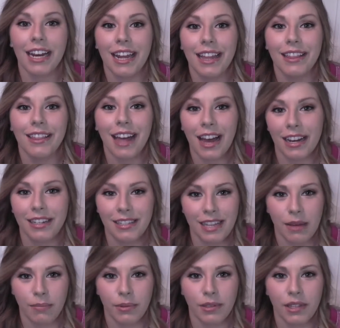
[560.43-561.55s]
a lot of
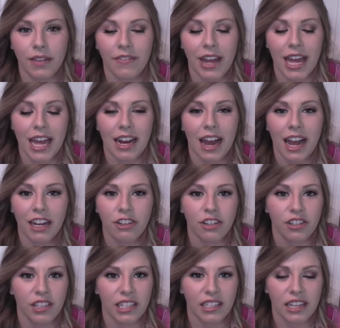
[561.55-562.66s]
samples of it, and I
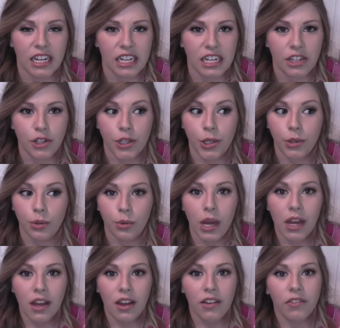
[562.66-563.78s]
just decided to
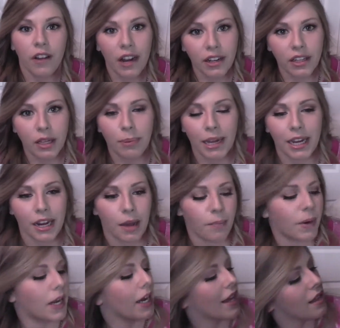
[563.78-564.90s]
finally pick it up,
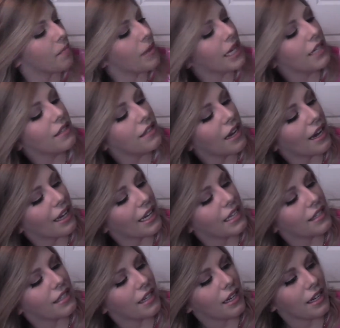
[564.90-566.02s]
and I got the biggest
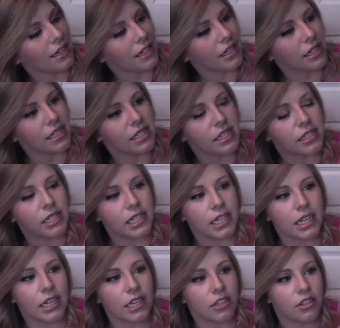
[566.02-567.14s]
size, and
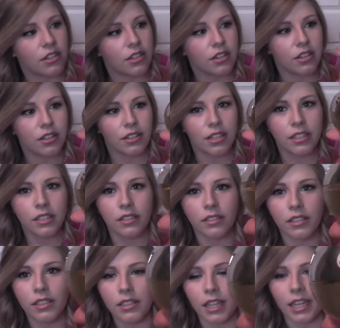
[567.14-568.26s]
it doesn't
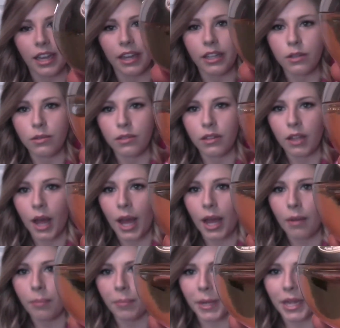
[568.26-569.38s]
look like I used a
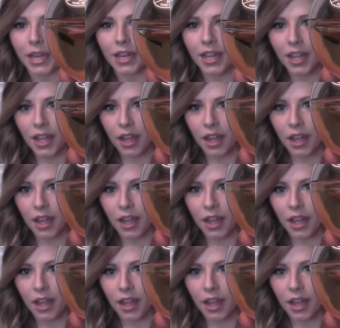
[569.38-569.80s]
lot, but